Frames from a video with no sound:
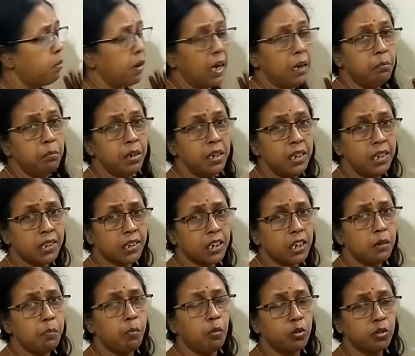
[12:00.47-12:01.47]
Prime
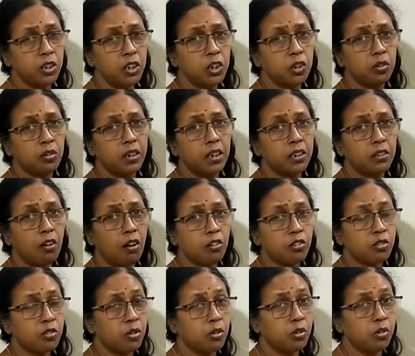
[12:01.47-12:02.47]
Minister position is
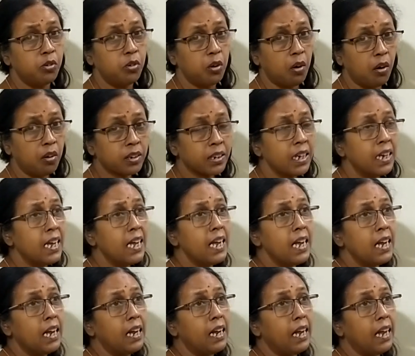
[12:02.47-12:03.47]
also not
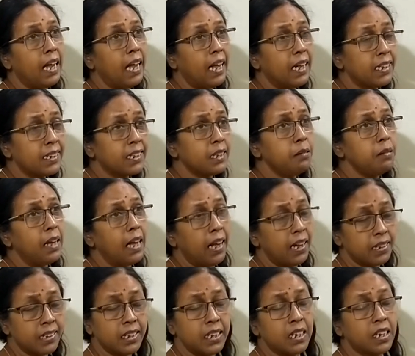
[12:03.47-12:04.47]
as
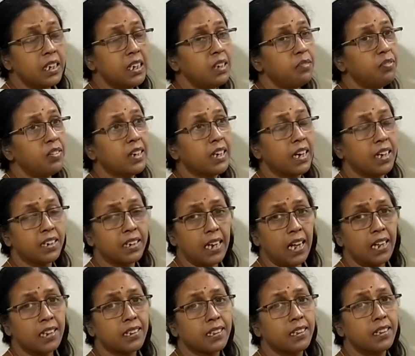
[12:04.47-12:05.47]
significant
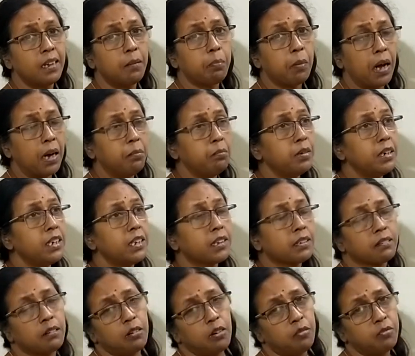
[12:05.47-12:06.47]
as the Prime
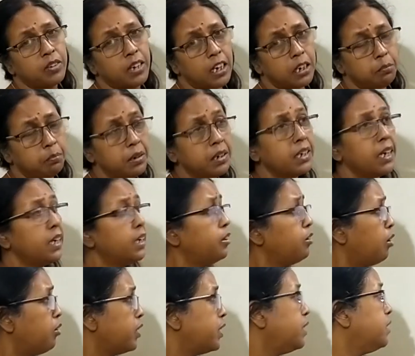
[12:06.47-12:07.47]
Minister of Great
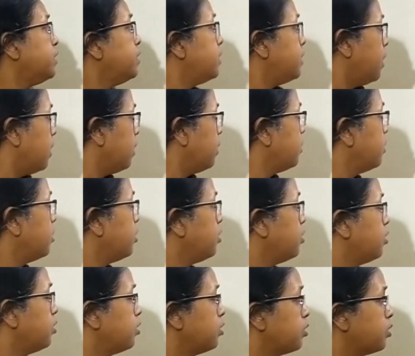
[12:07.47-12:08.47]
Britain or India.
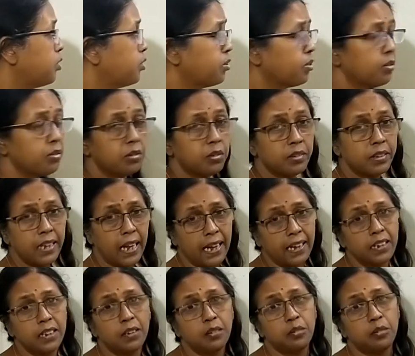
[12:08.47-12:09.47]
So
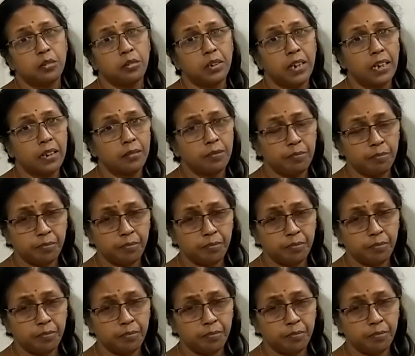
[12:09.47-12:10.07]
thank you today.